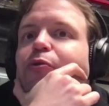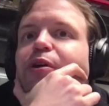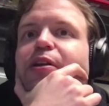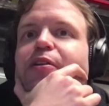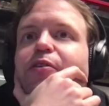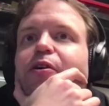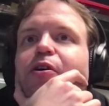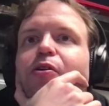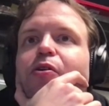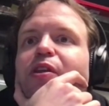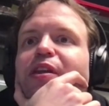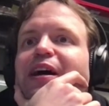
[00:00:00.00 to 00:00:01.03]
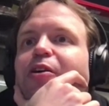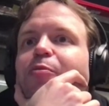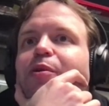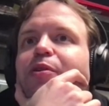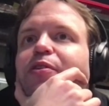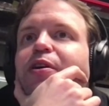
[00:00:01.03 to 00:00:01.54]
it all now,
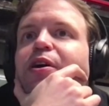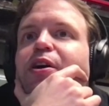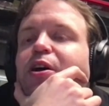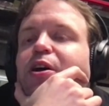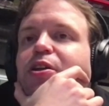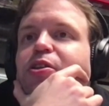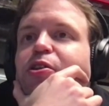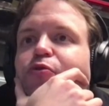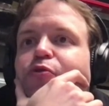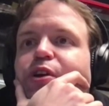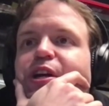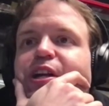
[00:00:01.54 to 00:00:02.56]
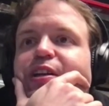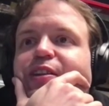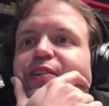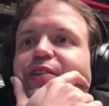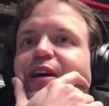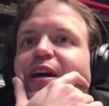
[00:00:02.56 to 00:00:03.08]
but just read
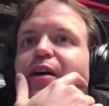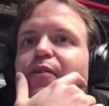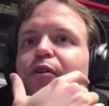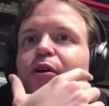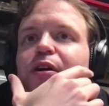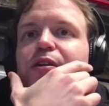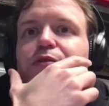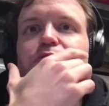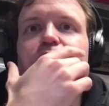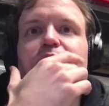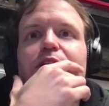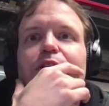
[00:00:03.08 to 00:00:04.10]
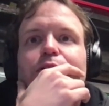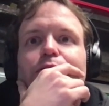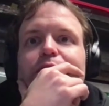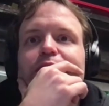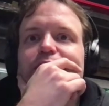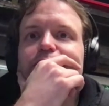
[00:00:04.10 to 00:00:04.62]
it, have a look at the video,
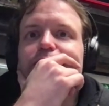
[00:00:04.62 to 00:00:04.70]
and